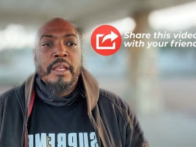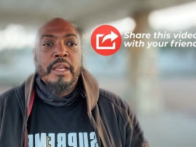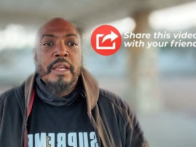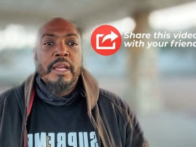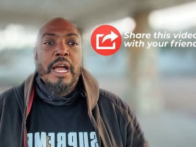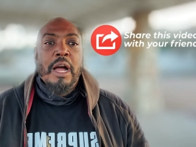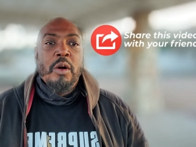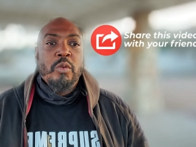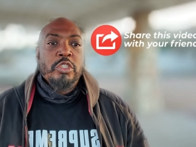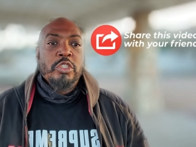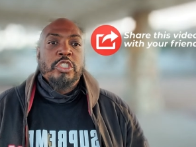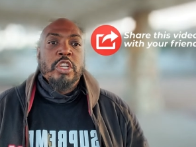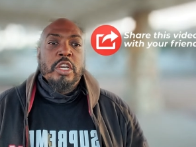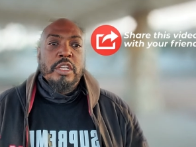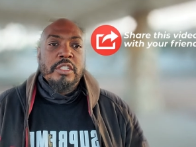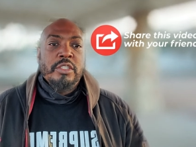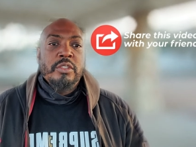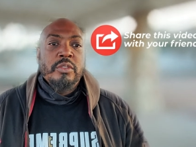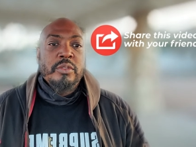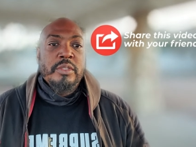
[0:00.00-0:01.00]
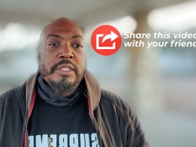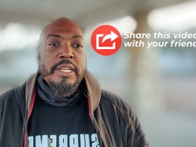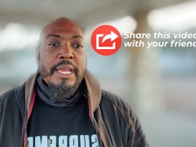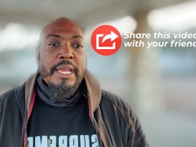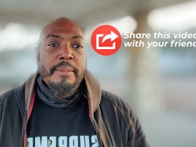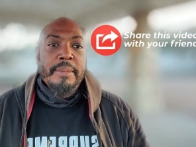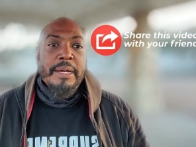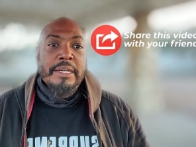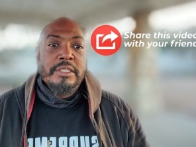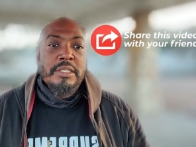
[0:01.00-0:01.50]
I want to talk to you today
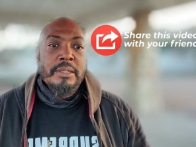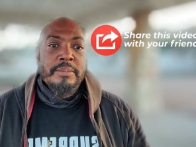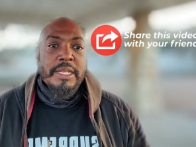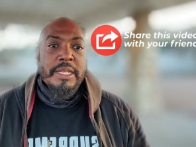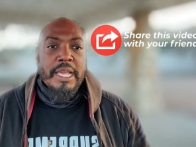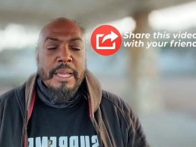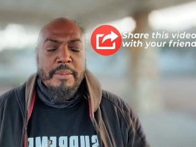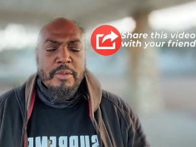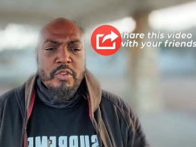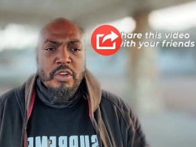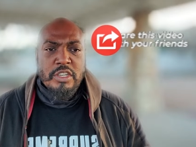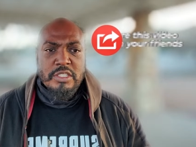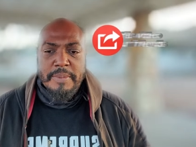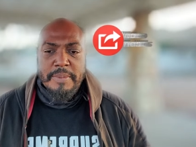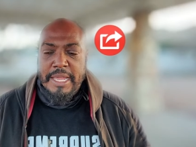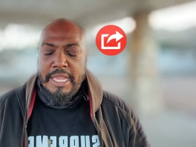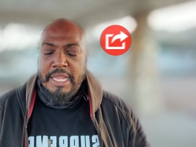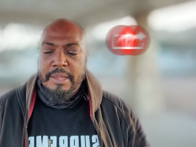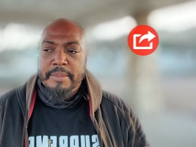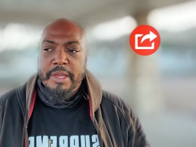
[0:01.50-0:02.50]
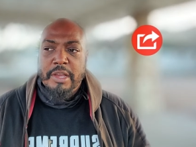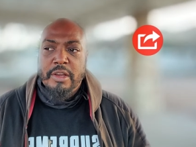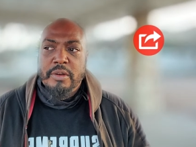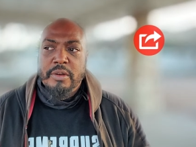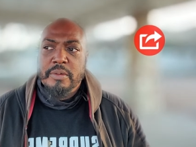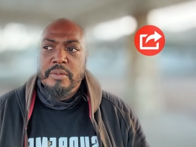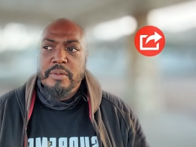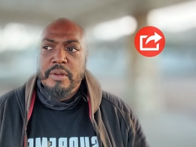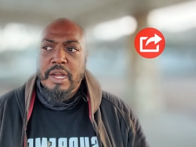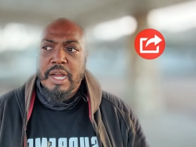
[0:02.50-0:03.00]
about something that came across my email
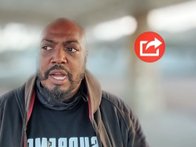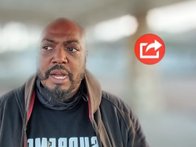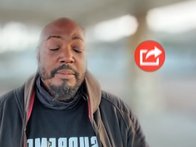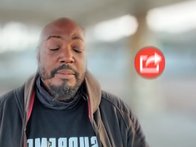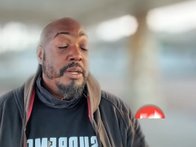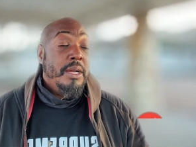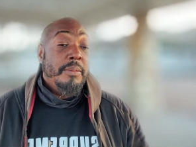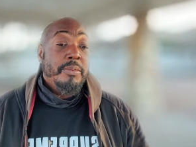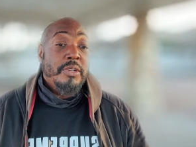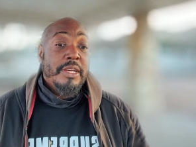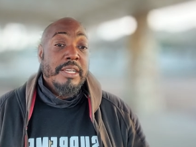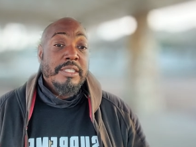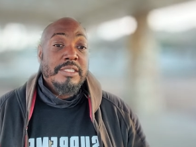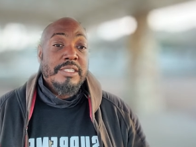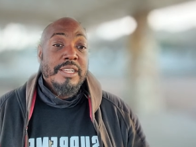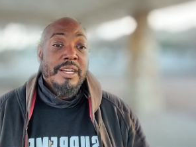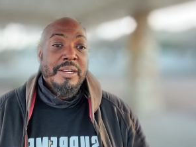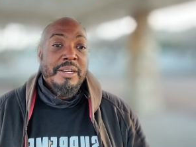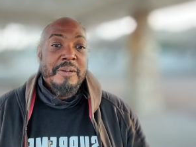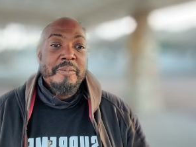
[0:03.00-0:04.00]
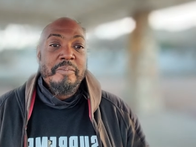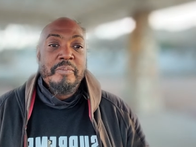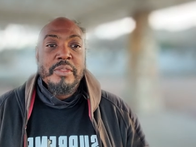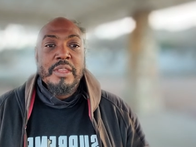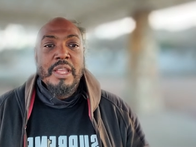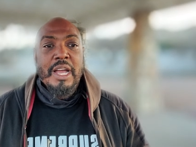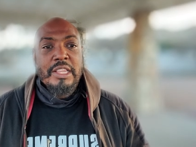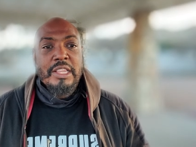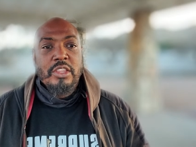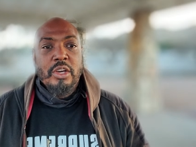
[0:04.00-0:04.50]
um, a couple days ago.
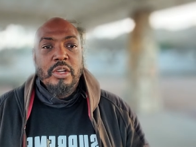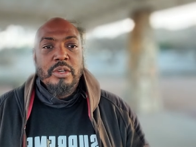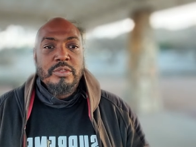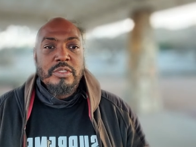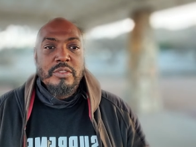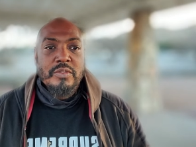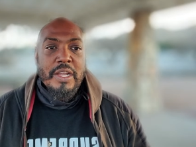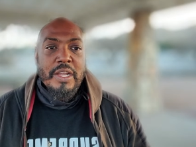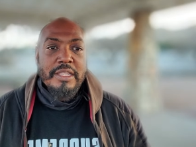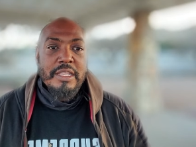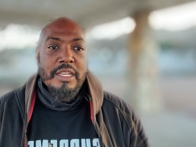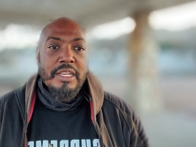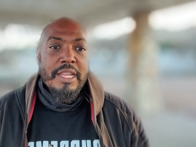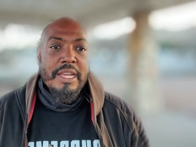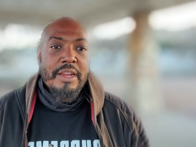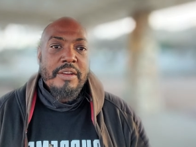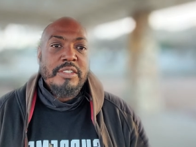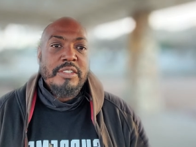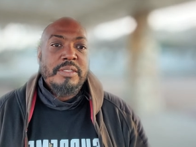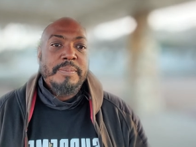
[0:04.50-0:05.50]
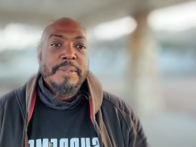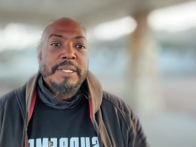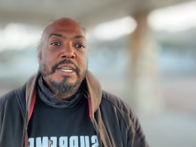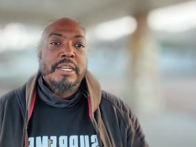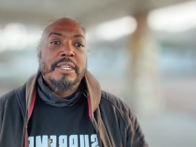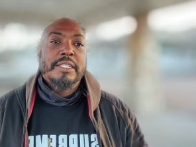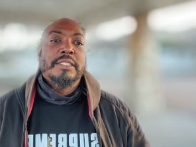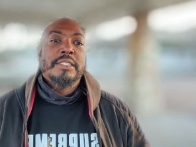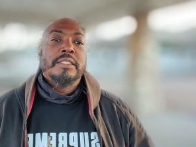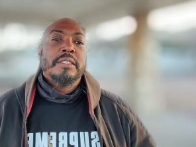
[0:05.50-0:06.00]
I thought it was rather hilarious
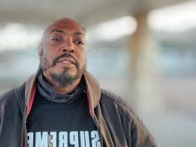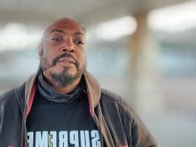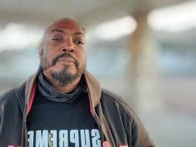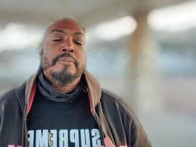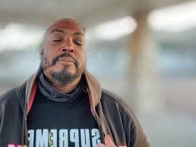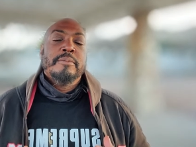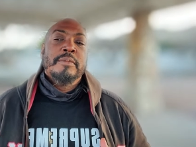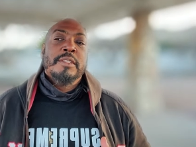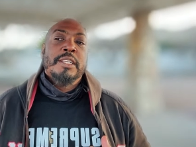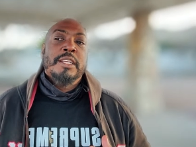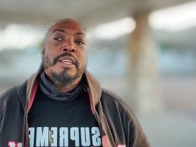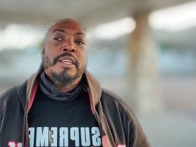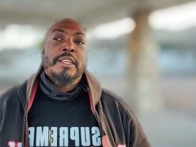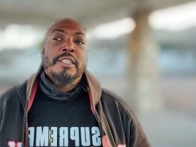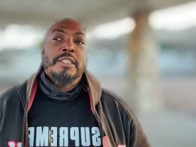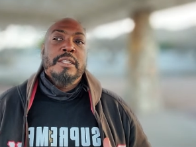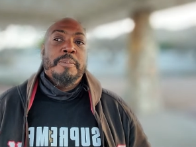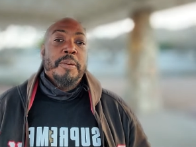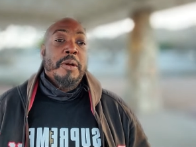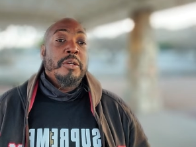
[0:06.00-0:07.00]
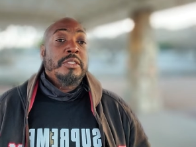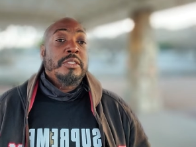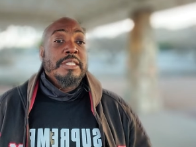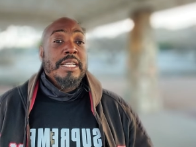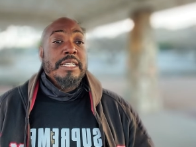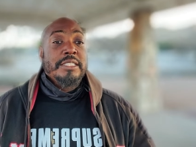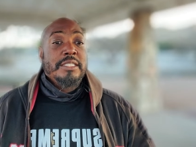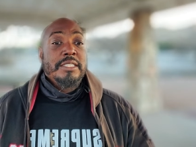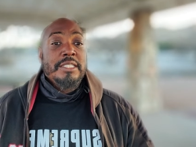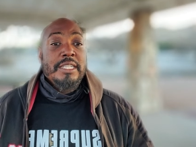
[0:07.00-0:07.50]
because the person that
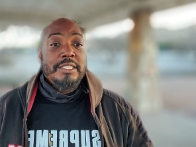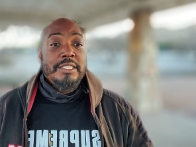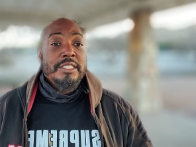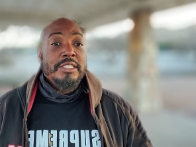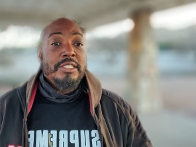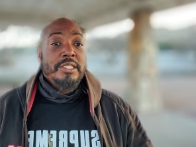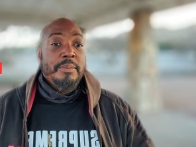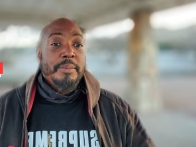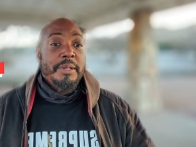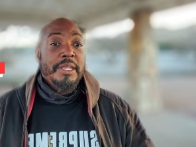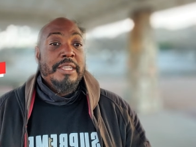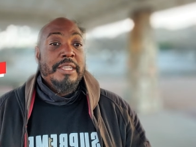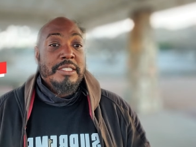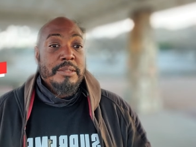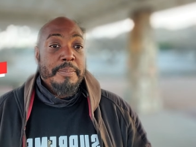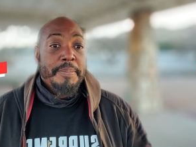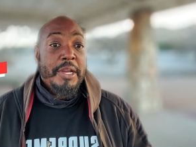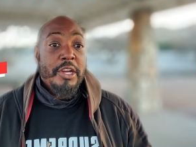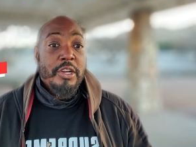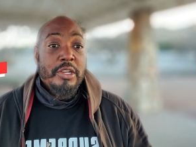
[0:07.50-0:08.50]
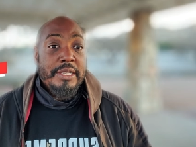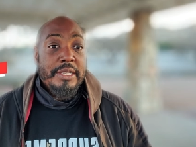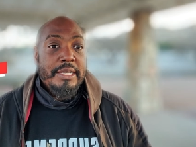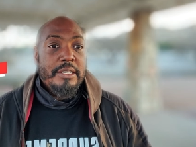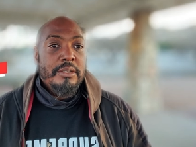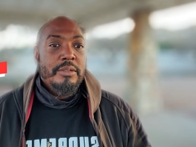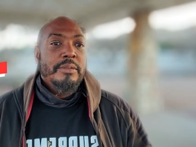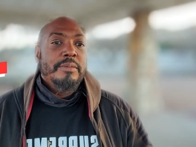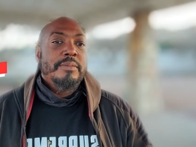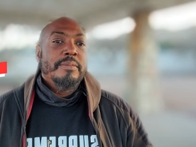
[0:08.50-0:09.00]
sent it to me is a paralegal.